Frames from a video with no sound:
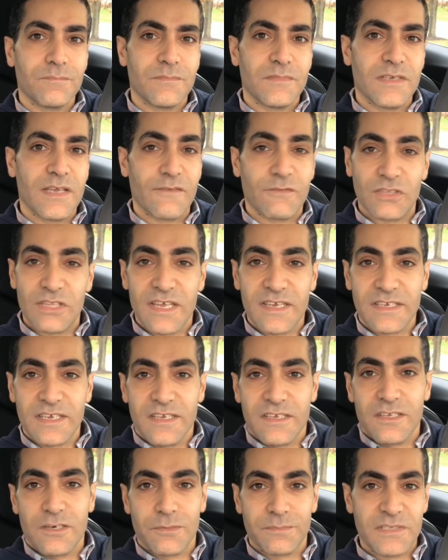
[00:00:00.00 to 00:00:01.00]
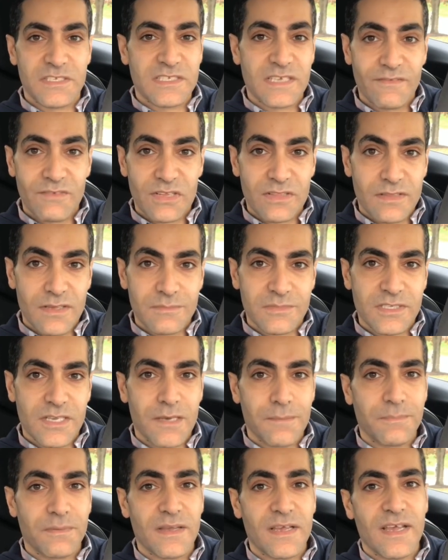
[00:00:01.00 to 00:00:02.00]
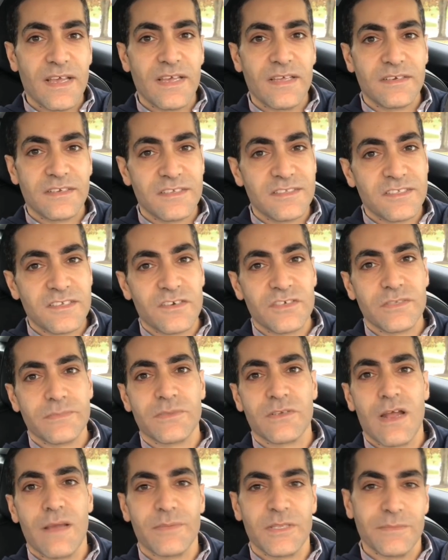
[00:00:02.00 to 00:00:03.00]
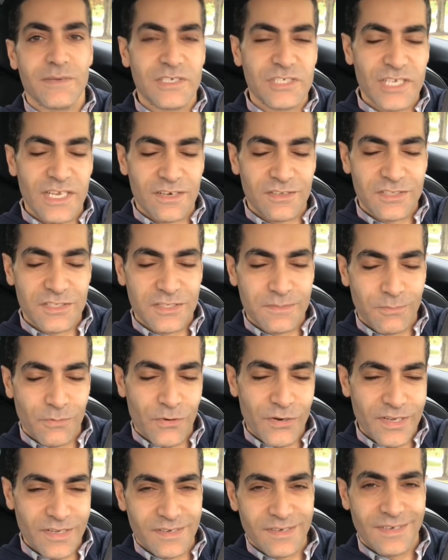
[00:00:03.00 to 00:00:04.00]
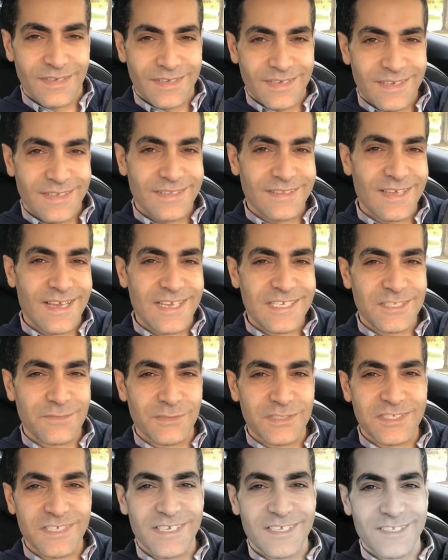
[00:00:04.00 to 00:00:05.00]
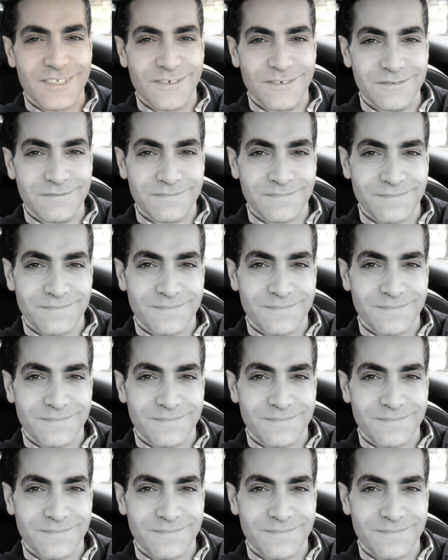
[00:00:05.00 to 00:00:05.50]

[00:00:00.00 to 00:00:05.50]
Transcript: If you like it, you know, please give it a thumbs up and consider subscribing to my channel to support it. Thanks, and we'll see you soon.